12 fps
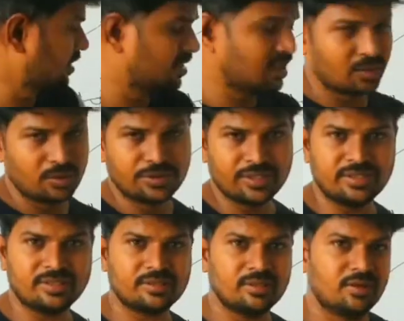are the
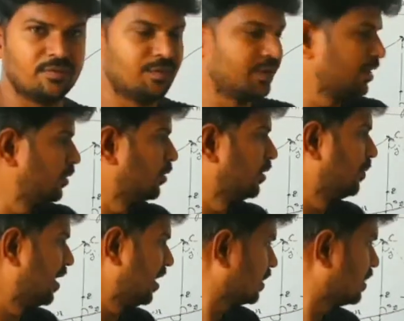conclusions. Whether you
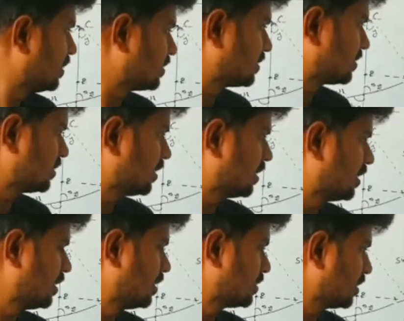by heart
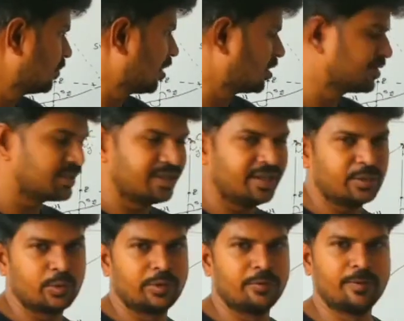some logic here
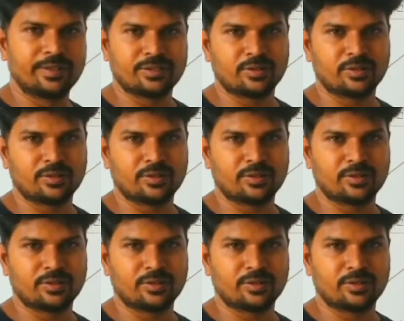to remember this,